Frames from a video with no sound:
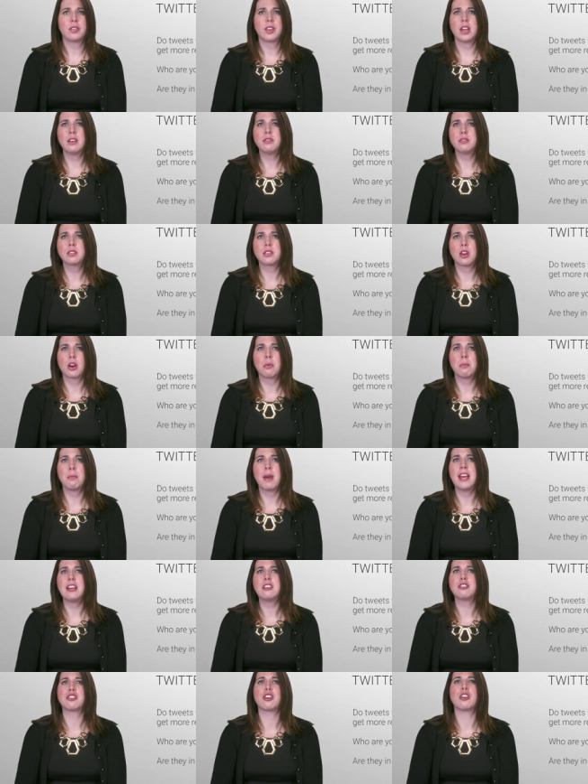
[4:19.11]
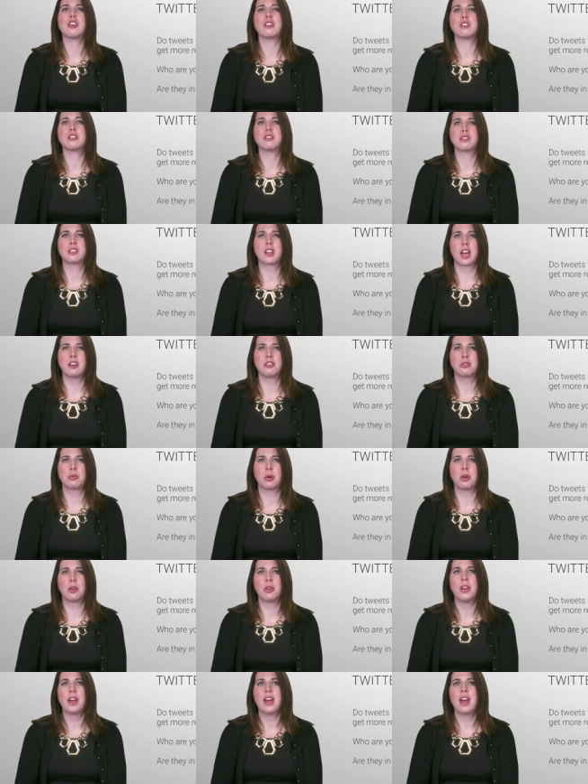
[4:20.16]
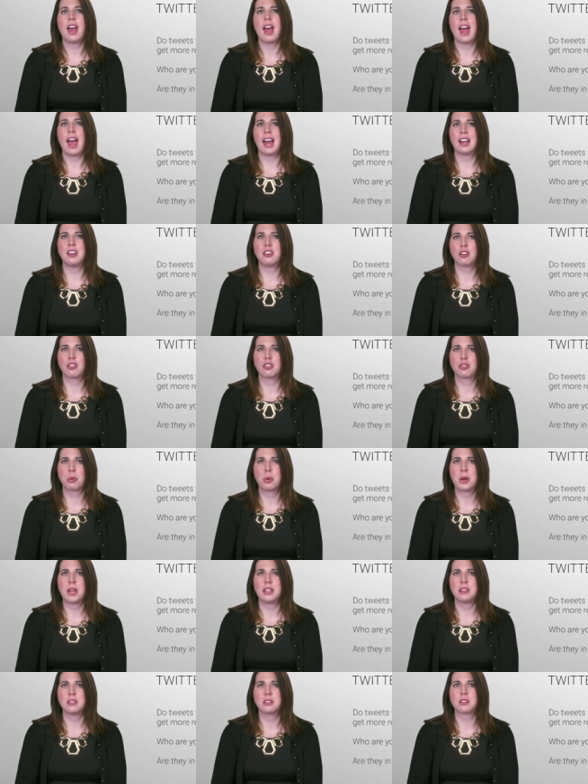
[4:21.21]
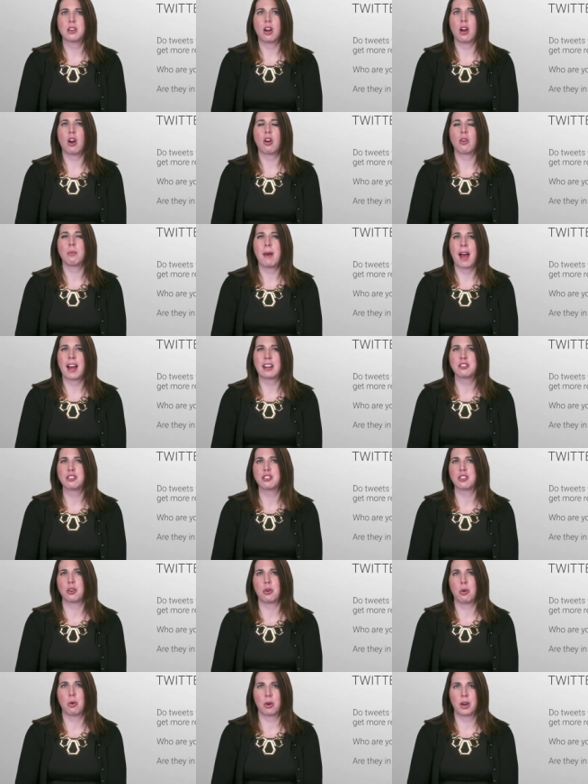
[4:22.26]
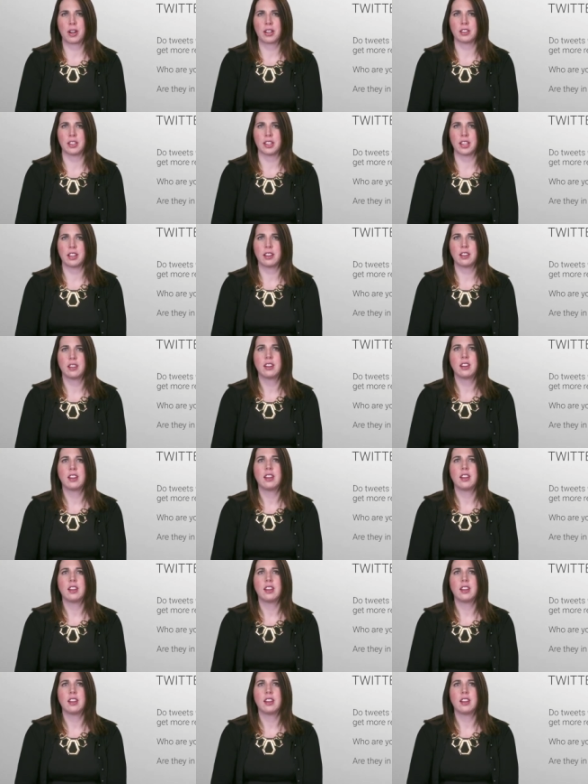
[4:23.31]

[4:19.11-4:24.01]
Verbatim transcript: If so, make sure your schedule and your tweets are matched accordingly.